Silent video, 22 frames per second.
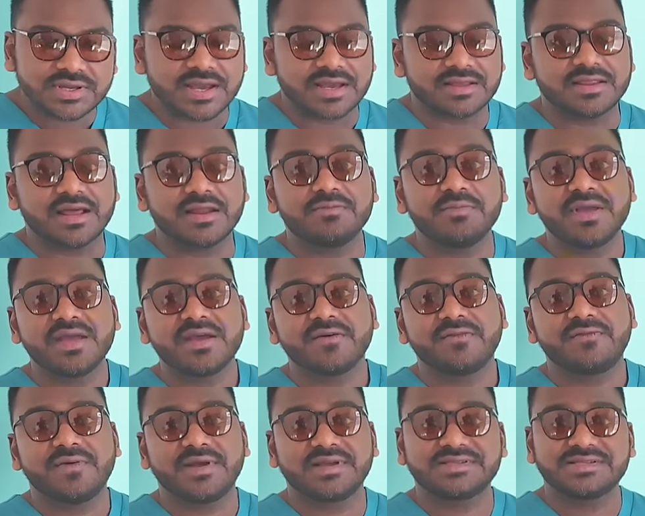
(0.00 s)
and that may
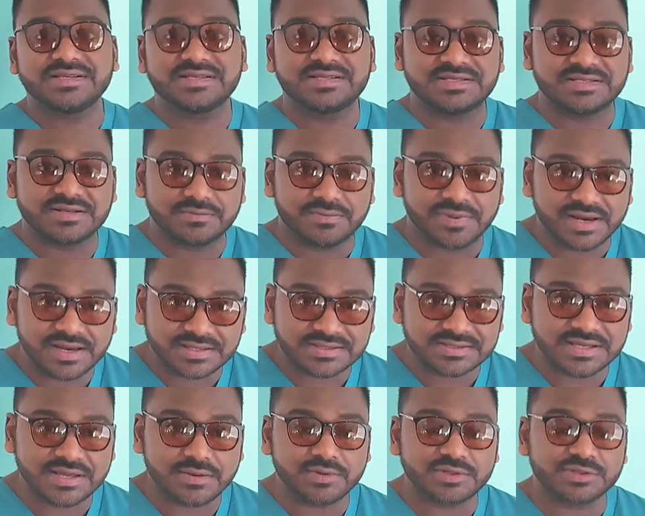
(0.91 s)
affect his
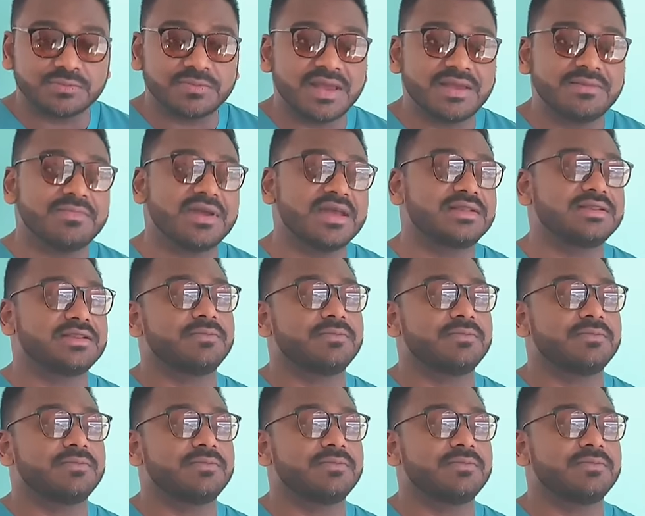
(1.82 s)
stability, which may make the